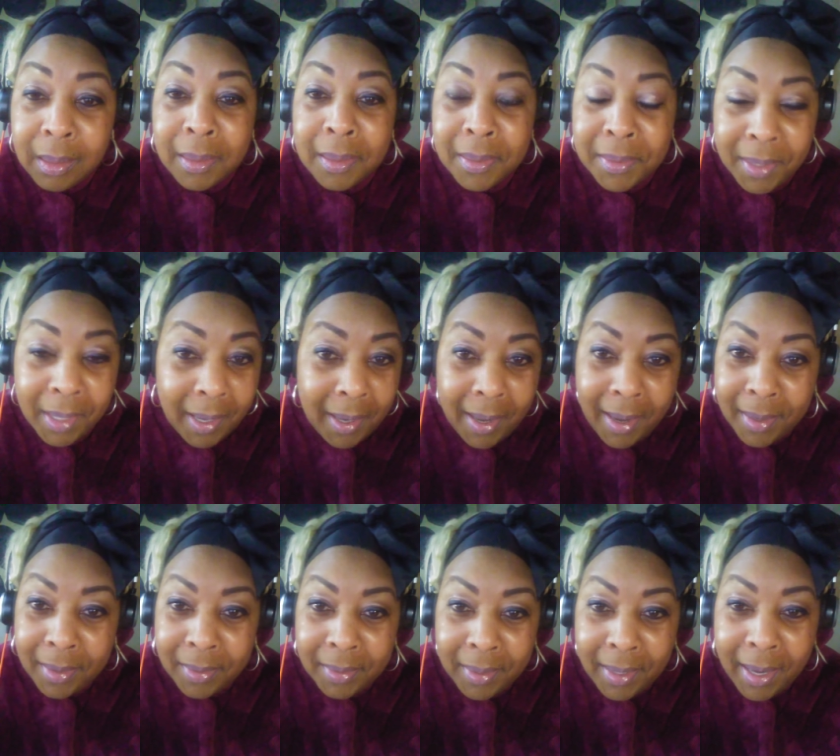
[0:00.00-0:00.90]
yeah,
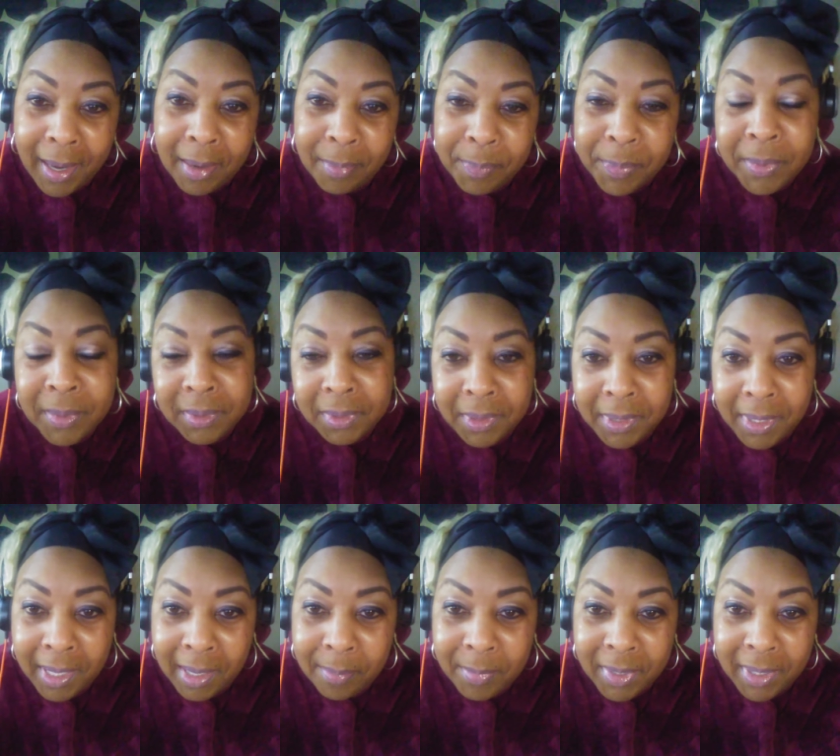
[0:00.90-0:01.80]
I, I'll put the
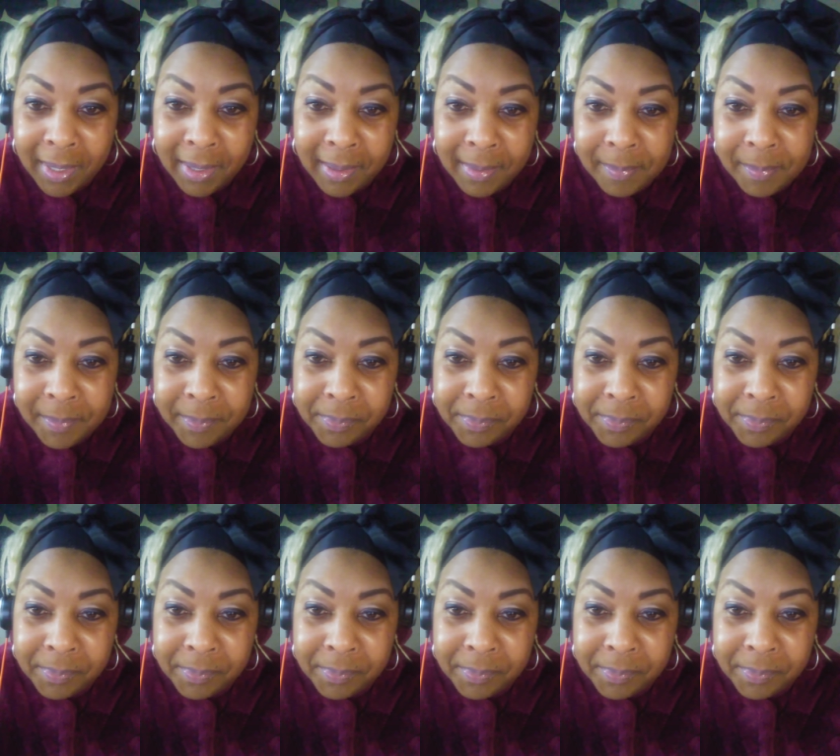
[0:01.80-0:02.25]
name of that.